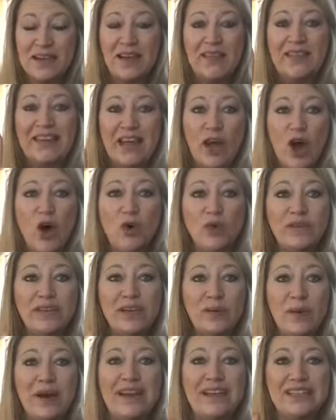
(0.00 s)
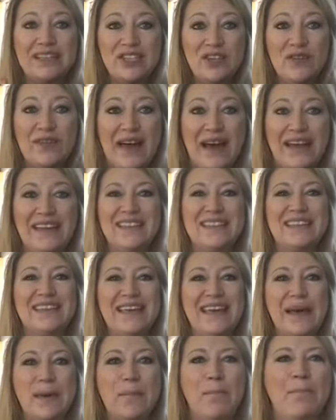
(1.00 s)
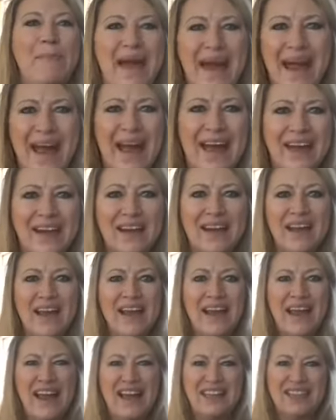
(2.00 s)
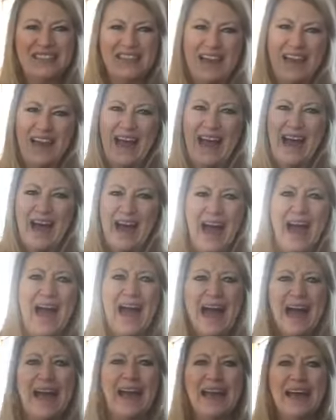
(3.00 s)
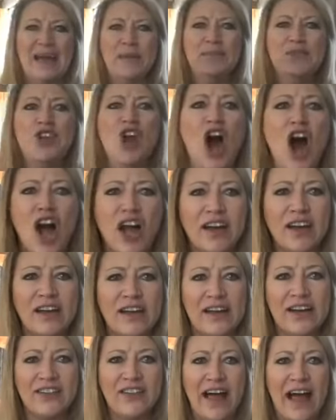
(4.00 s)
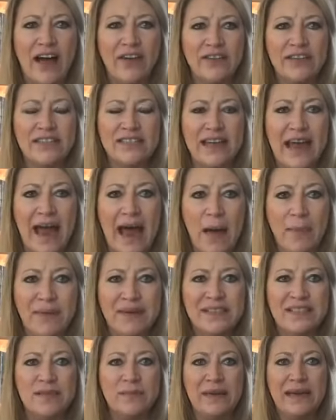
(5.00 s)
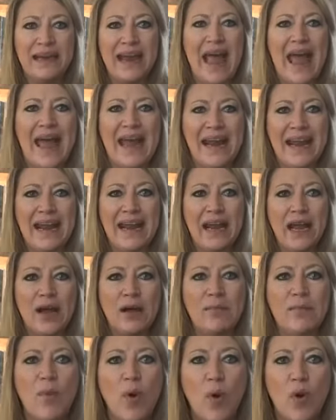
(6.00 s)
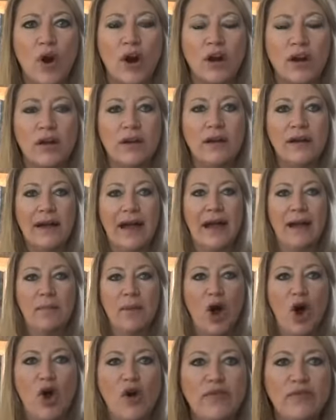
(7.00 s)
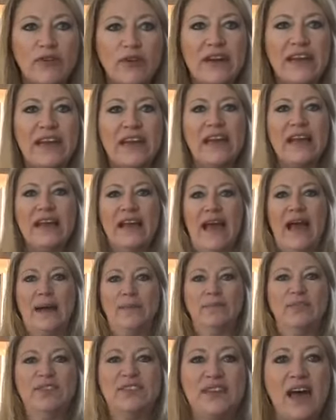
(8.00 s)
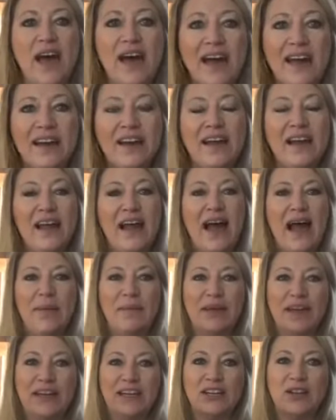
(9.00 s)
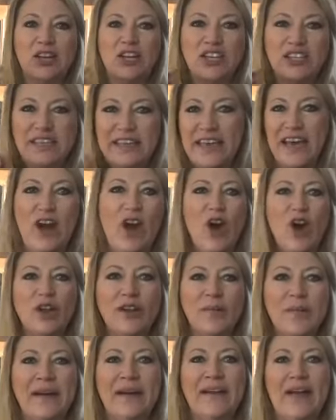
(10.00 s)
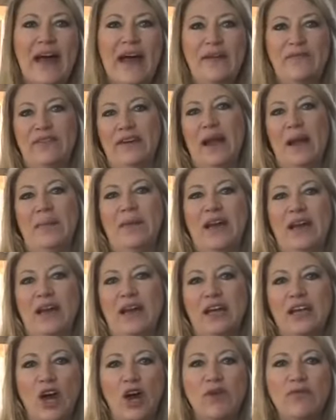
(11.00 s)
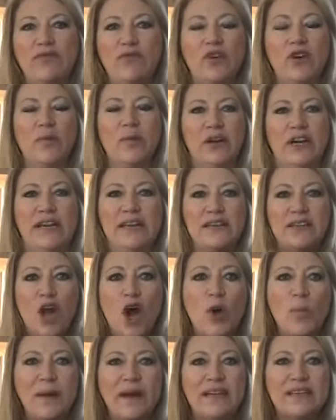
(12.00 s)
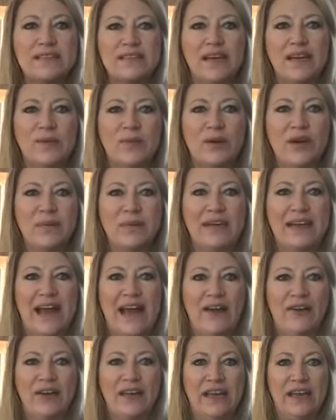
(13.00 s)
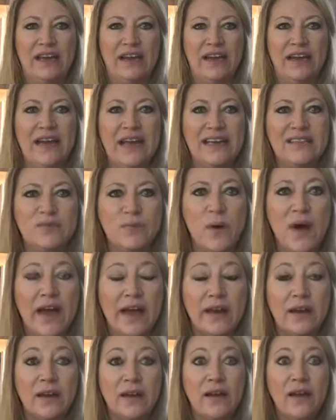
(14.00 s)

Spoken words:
the only way to do that is to get mad and say, I am not going to allow this to happen to me anymore. I'm over it. I'm done. I'm going to get a hold of my life and I'm going to go forward and nobody's going to bring me down again. And guess what?